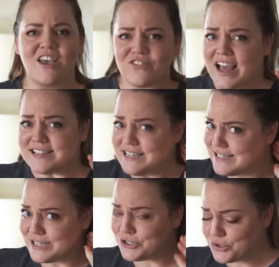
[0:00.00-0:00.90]
If that
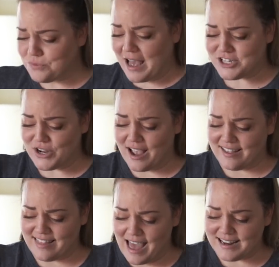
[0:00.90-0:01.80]
is a true
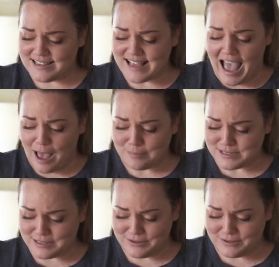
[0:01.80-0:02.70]
metric, that is
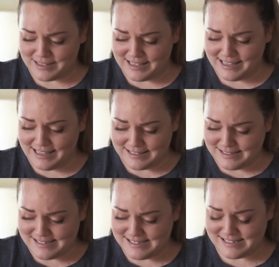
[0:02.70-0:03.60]
absolutely
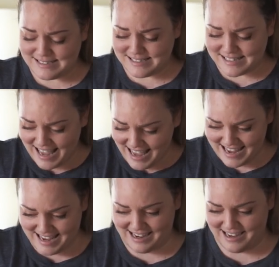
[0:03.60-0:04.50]
insane.